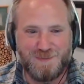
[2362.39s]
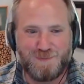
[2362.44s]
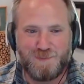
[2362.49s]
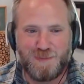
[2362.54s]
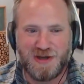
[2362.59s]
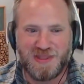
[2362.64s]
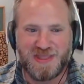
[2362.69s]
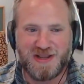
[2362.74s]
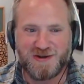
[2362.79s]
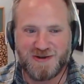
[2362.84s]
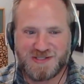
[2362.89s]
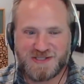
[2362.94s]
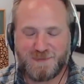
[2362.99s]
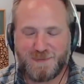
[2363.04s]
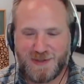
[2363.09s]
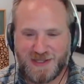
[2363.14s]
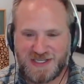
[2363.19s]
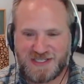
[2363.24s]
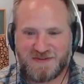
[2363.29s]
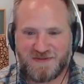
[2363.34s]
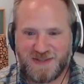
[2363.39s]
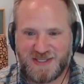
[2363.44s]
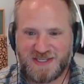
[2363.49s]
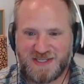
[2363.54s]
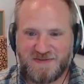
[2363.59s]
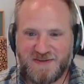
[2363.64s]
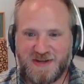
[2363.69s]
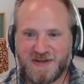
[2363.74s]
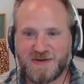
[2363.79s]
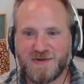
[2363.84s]
But there is a place for
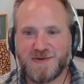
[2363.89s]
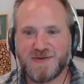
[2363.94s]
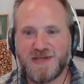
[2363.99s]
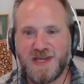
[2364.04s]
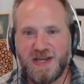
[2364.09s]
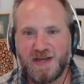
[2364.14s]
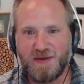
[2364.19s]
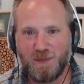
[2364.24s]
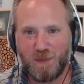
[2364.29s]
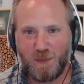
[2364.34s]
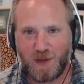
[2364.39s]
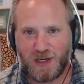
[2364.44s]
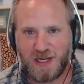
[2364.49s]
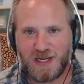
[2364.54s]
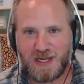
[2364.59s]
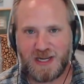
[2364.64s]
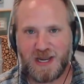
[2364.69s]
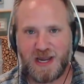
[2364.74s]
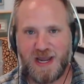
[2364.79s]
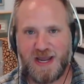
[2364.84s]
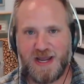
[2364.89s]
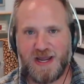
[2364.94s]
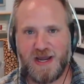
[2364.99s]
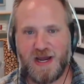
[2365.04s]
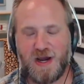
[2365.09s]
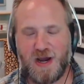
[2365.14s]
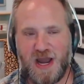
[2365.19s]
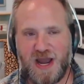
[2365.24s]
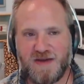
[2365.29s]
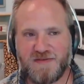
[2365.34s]
these vehicles, and we
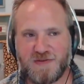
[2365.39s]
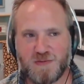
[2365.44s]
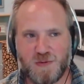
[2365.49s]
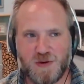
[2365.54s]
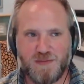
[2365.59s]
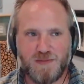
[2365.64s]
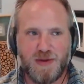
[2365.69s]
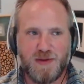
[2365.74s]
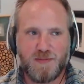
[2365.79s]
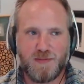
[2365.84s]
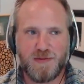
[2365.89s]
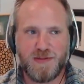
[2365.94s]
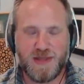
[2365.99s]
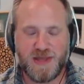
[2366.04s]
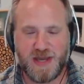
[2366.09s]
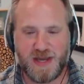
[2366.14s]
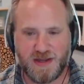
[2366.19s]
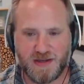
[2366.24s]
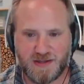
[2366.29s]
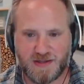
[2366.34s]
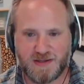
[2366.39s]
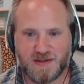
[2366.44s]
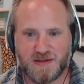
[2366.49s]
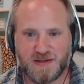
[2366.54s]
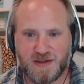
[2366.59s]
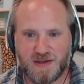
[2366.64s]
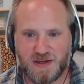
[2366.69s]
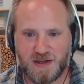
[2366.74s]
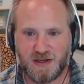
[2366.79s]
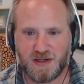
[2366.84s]
have to remember that.
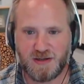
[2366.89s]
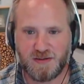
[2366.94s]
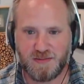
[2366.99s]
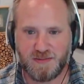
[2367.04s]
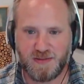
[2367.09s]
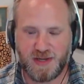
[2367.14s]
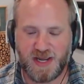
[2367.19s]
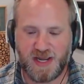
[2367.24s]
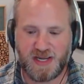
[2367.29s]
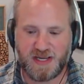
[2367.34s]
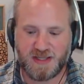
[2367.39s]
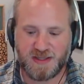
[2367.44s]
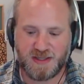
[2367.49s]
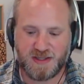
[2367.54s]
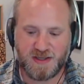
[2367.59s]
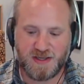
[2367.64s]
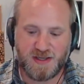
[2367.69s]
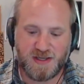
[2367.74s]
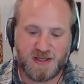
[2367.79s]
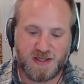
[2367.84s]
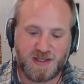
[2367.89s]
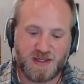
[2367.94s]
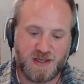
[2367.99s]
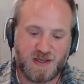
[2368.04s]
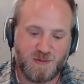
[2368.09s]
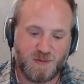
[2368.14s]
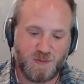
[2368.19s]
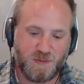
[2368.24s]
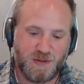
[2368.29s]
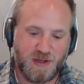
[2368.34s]
And
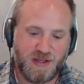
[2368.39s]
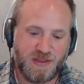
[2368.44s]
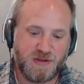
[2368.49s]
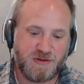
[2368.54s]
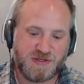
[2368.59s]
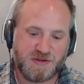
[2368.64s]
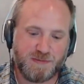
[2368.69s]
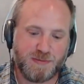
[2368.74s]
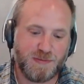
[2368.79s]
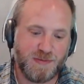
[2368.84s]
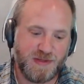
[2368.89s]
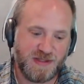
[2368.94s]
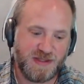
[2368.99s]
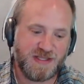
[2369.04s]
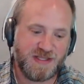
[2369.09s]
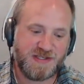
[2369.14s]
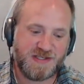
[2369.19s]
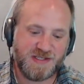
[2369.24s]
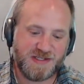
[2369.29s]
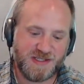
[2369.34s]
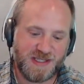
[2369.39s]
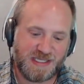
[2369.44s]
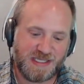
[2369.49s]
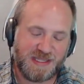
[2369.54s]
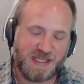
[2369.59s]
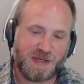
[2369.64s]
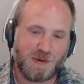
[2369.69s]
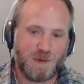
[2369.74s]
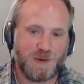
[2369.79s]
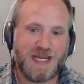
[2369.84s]
this is like
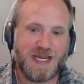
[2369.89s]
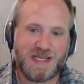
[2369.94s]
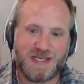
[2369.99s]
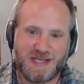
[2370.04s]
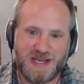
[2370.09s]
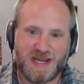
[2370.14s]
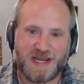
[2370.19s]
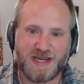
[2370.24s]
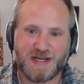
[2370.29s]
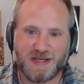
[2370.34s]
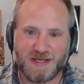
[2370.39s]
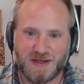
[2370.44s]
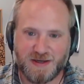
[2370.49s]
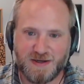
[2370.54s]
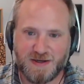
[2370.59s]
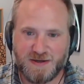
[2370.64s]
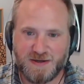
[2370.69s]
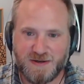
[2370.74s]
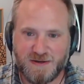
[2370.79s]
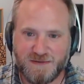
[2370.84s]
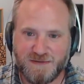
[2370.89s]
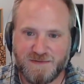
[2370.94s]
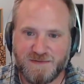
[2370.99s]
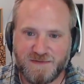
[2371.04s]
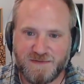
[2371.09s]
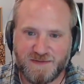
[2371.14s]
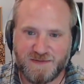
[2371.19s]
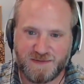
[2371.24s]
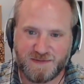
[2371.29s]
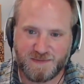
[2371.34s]
the granddaddy
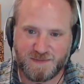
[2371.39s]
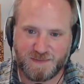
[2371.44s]
of